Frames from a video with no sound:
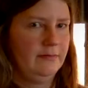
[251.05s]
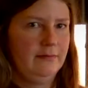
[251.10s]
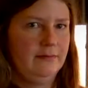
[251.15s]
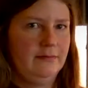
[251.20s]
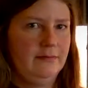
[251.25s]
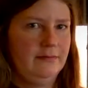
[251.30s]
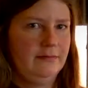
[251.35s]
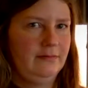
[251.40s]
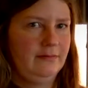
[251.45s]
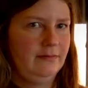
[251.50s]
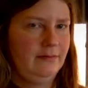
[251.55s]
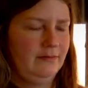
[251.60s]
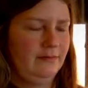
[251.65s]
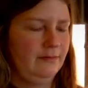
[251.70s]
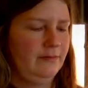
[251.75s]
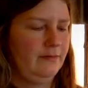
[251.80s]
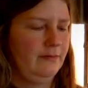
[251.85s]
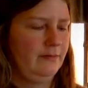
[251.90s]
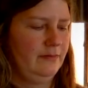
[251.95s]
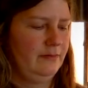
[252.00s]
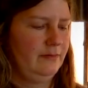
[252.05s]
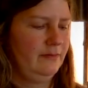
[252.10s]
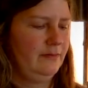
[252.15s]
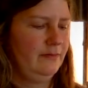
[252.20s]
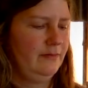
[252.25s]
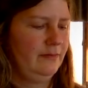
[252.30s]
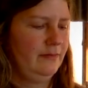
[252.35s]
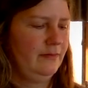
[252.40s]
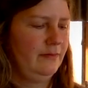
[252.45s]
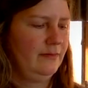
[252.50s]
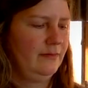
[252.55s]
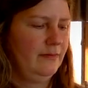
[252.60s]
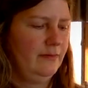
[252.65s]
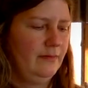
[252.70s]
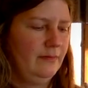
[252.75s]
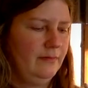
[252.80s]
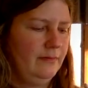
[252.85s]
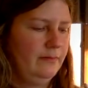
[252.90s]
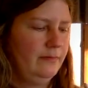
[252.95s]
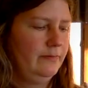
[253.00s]

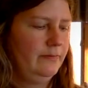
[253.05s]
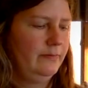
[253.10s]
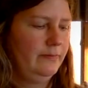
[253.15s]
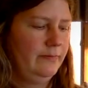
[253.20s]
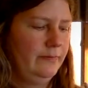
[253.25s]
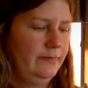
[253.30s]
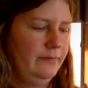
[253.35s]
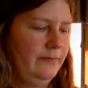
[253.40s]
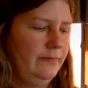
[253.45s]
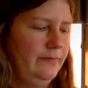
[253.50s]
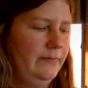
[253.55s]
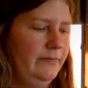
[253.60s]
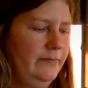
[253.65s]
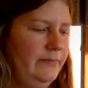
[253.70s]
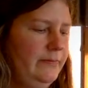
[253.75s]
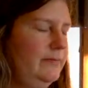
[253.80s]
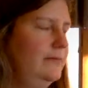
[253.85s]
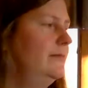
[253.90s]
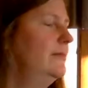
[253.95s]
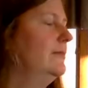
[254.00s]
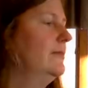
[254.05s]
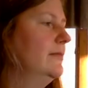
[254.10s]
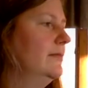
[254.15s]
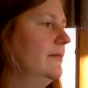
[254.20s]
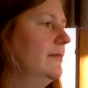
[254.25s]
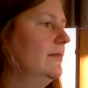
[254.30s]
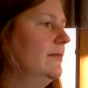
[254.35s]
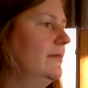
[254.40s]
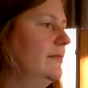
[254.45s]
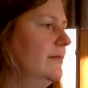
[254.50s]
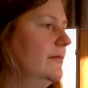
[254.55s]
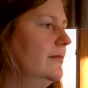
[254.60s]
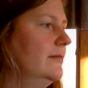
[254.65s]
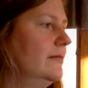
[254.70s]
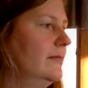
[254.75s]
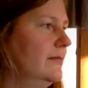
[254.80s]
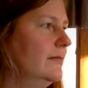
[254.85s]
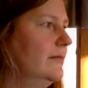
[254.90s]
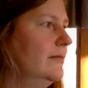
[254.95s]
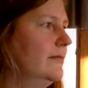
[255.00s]

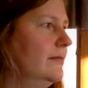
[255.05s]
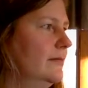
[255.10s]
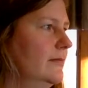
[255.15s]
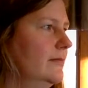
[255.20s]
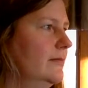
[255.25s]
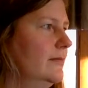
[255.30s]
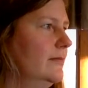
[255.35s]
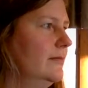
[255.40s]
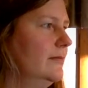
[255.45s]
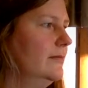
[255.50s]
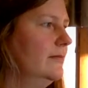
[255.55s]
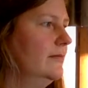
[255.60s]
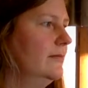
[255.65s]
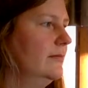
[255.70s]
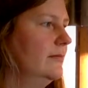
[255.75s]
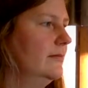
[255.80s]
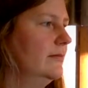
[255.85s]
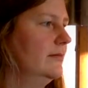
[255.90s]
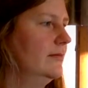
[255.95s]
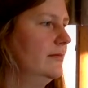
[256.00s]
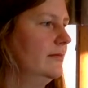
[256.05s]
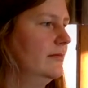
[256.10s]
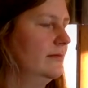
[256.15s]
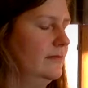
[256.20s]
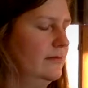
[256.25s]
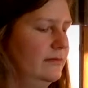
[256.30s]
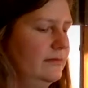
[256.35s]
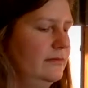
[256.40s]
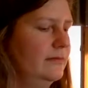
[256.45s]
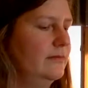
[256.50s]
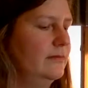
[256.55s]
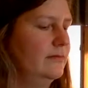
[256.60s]
No words are spoken by the person on screen.